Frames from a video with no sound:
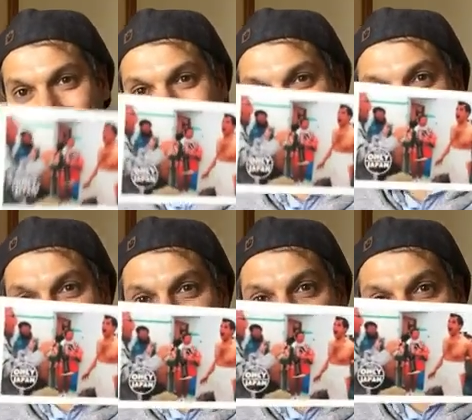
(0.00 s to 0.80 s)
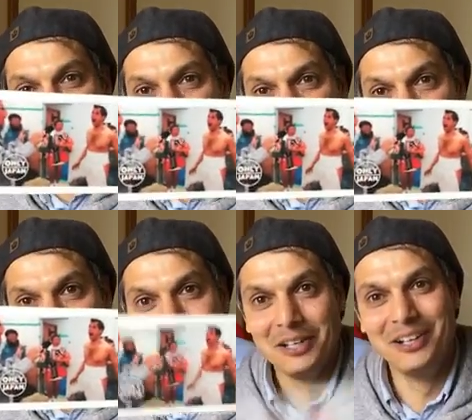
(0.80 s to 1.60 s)
you've seen my butt.
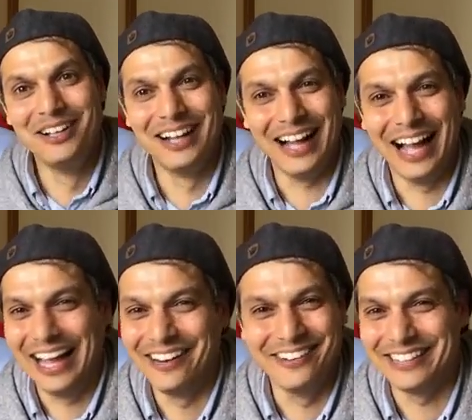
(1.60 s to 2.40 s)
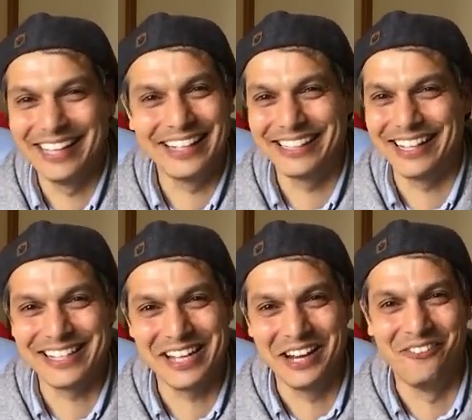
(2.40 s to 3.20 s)
I don't think it
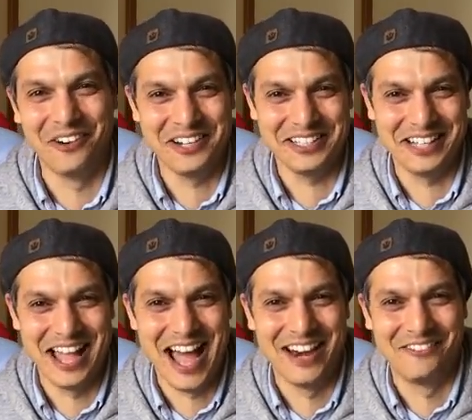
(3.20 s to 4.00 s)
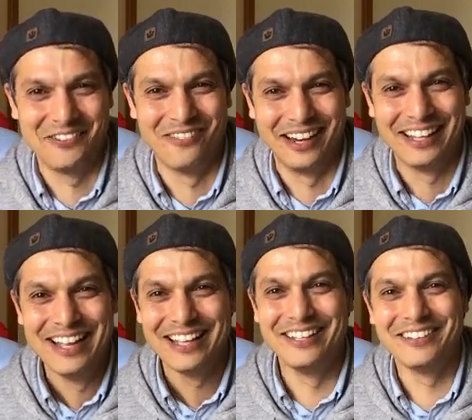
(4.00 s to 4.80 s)
gets any worse than that,
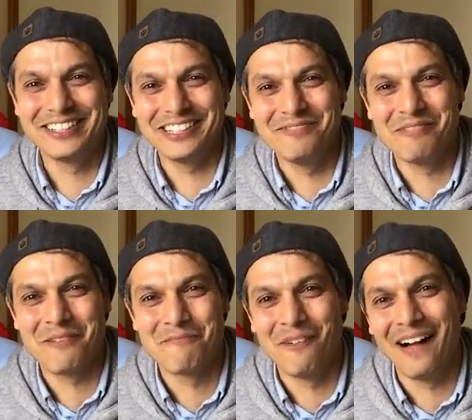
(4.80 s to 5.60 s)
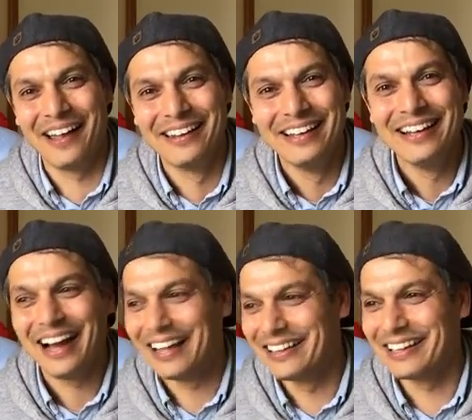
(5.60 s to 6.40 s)
everybody. You've seen my butt.
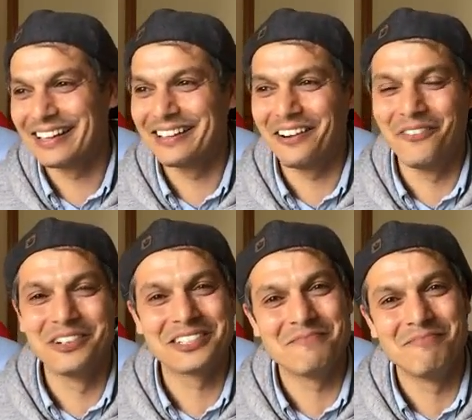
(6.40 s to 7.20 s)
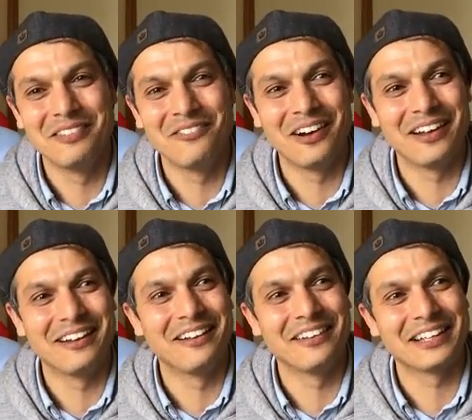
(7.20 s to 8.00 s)
I think it almost,
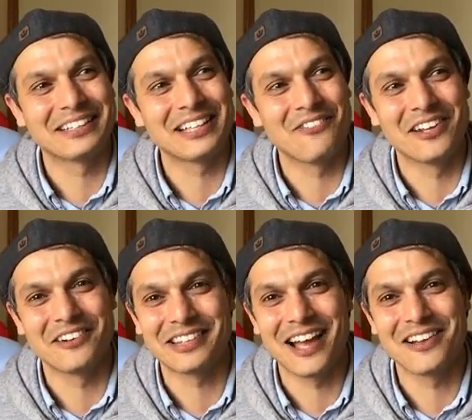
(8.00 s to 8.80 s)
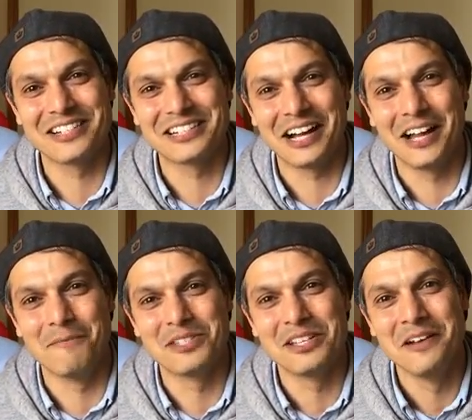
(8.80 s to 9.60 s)
like 700,000 times